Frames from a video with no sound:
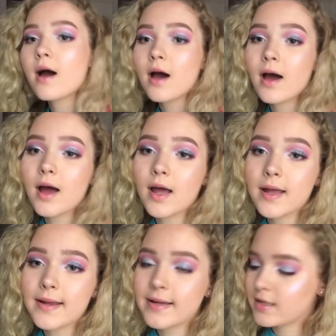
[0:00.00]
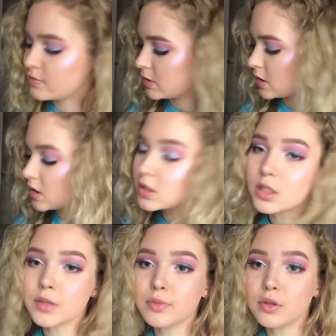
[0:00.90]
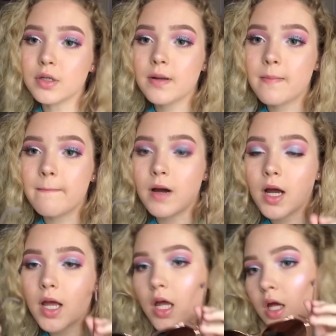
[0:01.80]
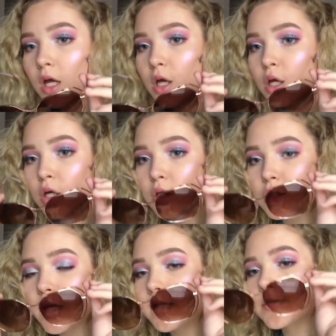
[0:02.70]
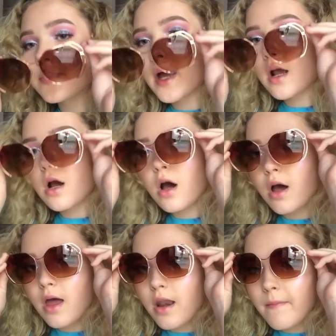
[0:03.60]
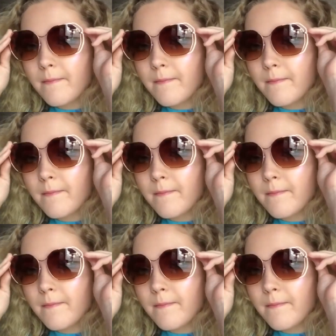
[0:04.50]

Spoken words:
I am just gonna put my shades back on.